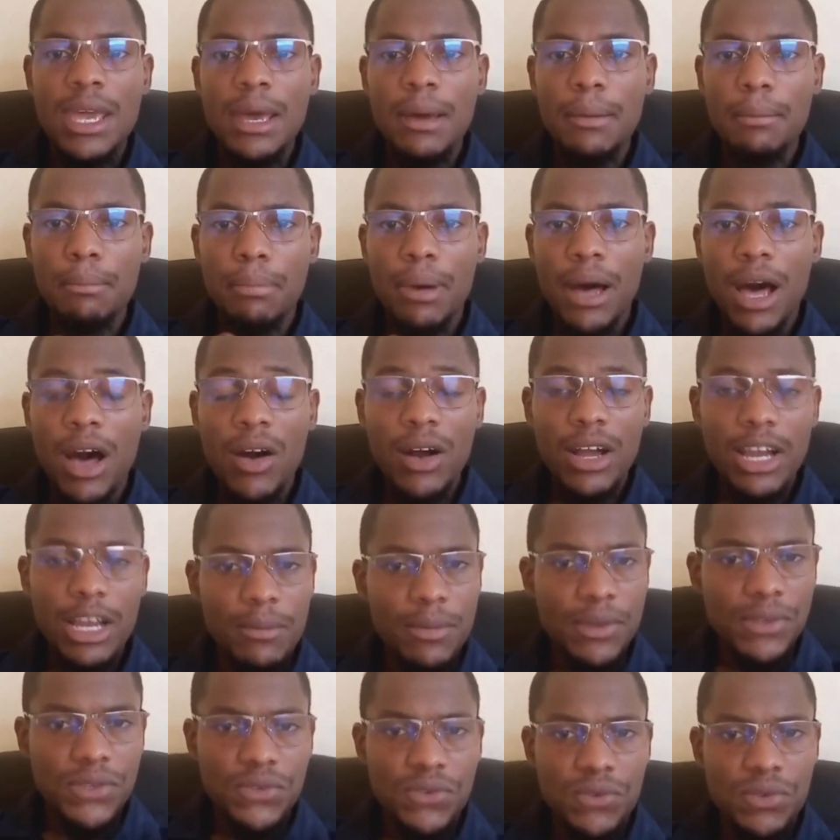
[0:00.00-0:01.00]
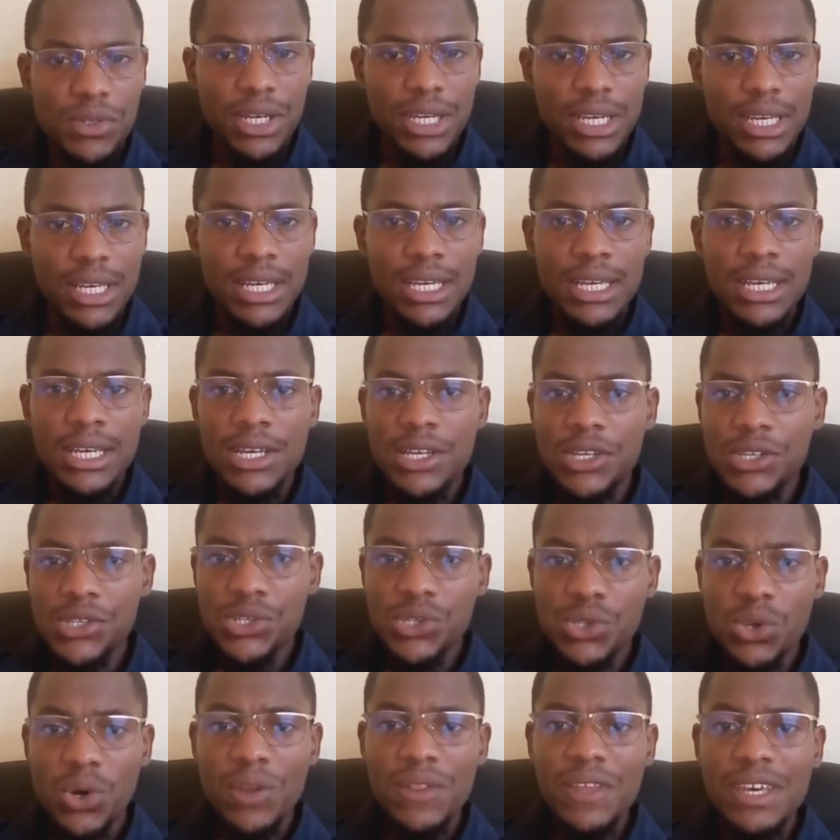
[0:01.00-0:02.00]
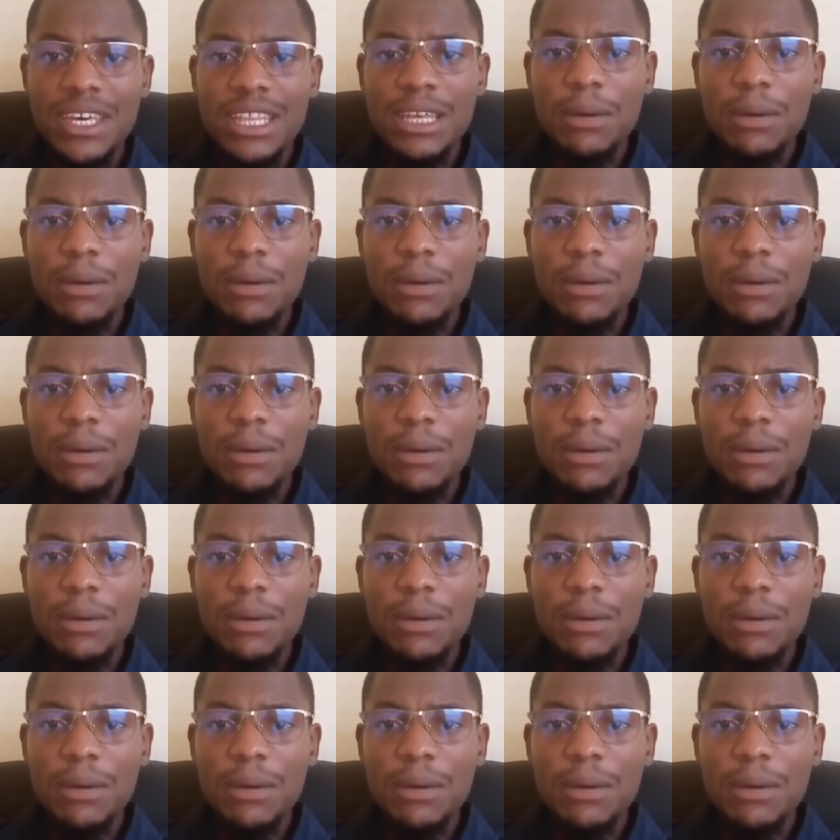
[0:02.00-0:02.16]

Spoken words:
Biochemistry studies